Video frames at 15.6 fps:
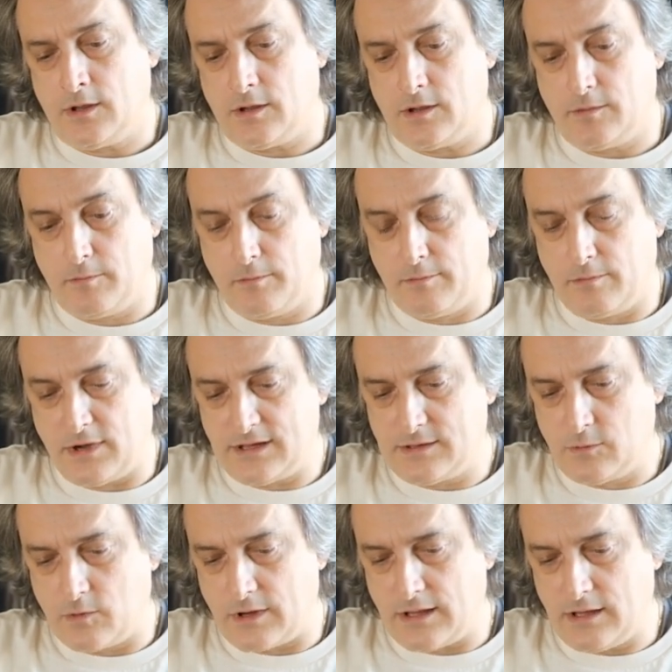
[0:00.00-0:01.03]
By
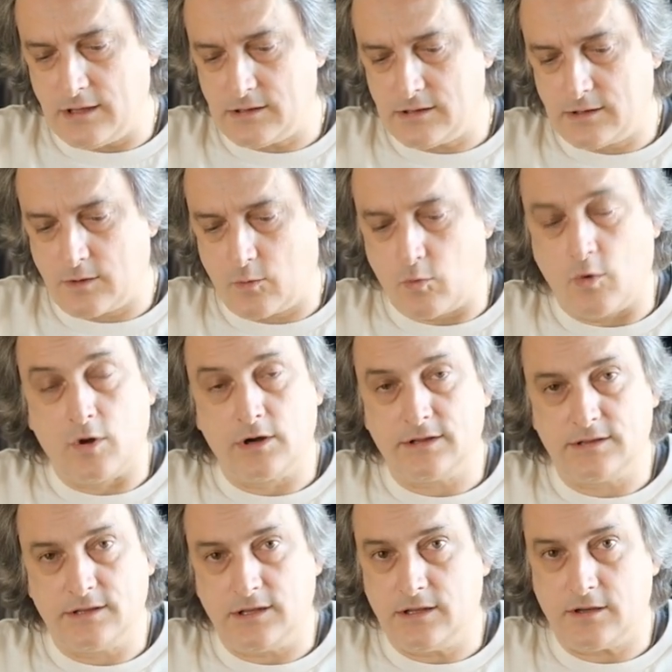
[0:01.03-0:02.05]
the way, the
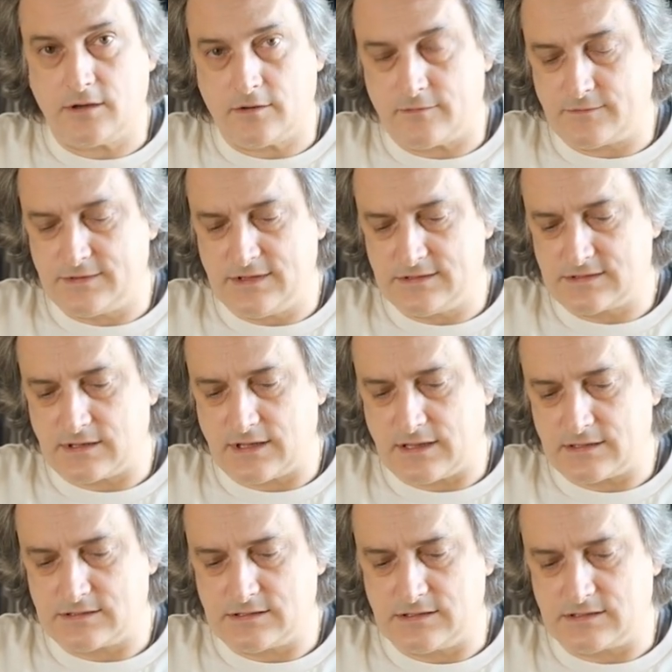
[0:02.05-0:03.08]
quality of these
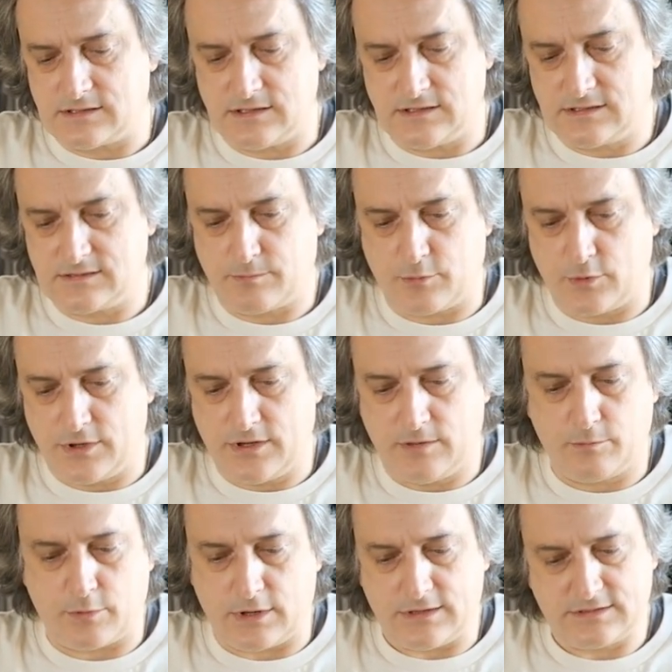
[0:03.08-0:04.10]
lenses is pretty
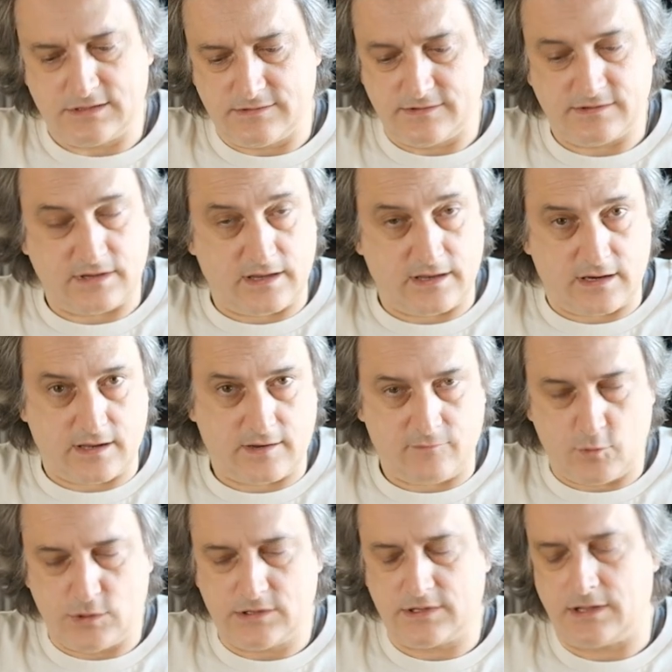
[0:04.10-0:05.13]
impressive, and I
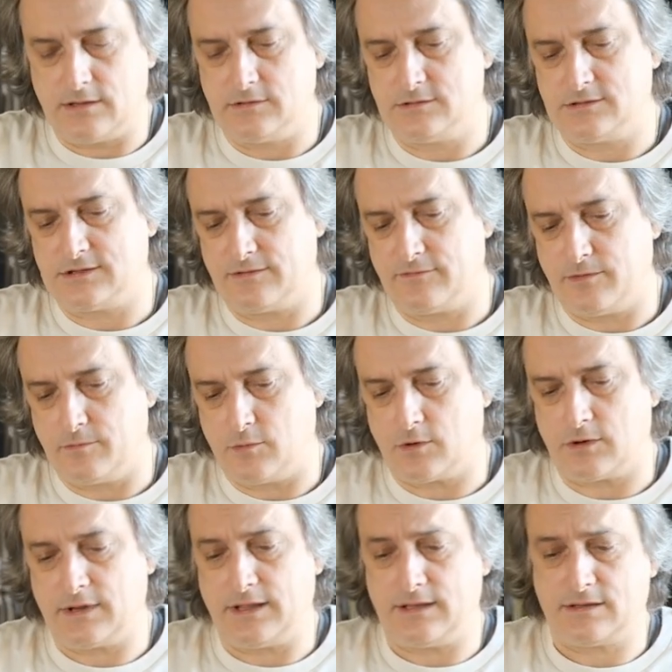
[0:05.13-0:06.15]
will tell you something
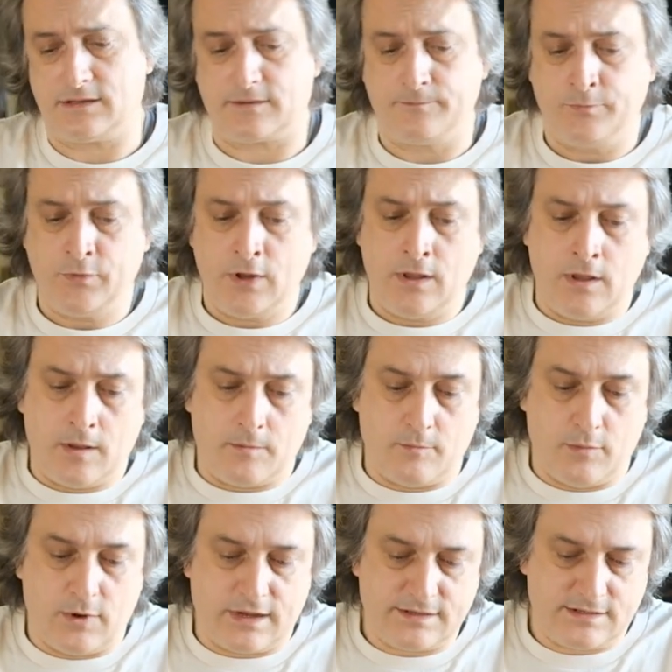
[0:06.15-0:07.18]
more later.
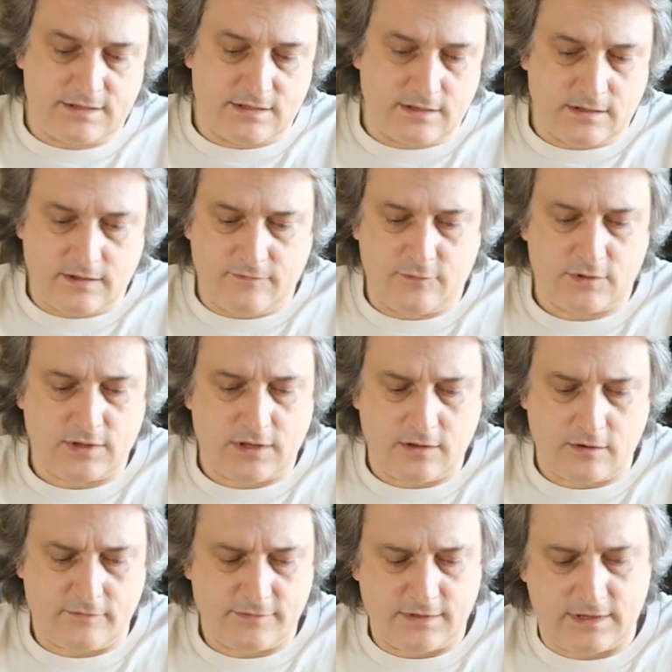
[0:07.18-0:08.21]
But if you
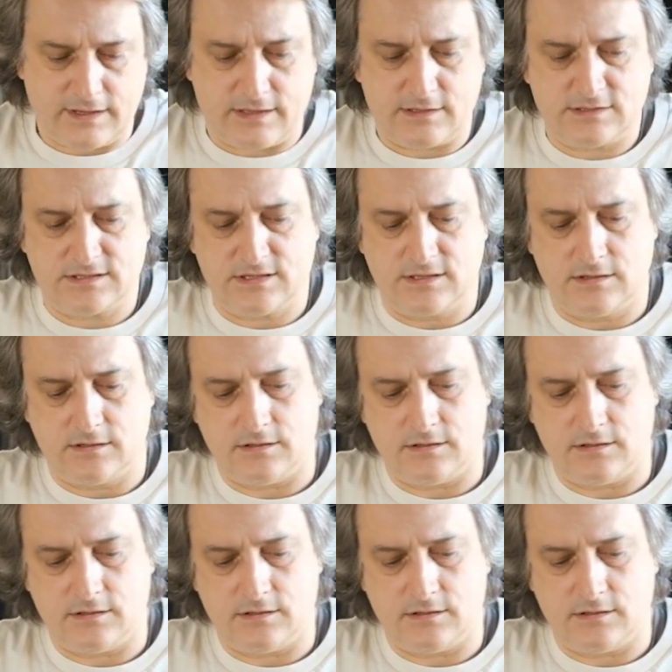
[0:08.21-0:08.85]
take off the lens,